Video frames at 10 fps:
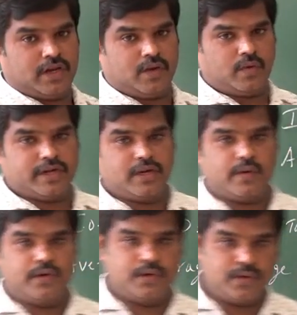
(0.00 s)
Now what I am
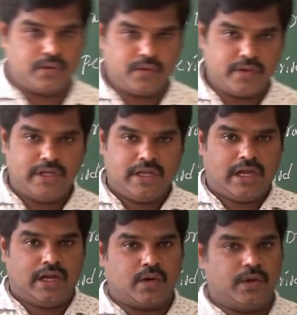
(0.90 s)
going to do,
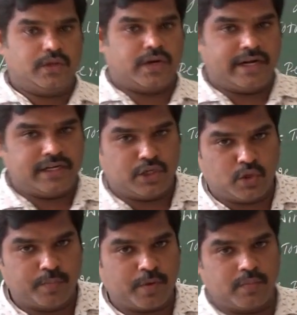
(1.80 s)
I am going to write it
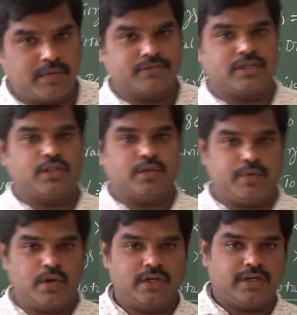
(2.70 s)
2 problems on the
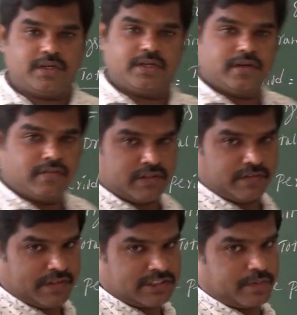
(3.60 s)
board for the
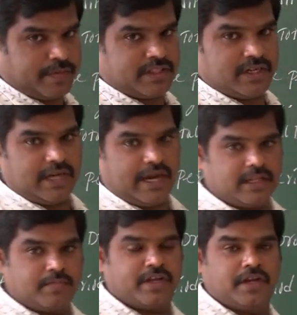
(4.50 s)
first method at
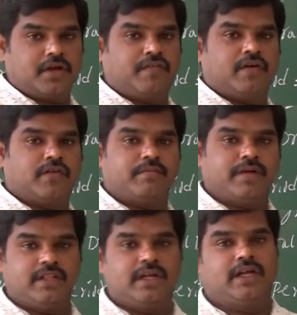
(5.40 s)
the beginning of every month.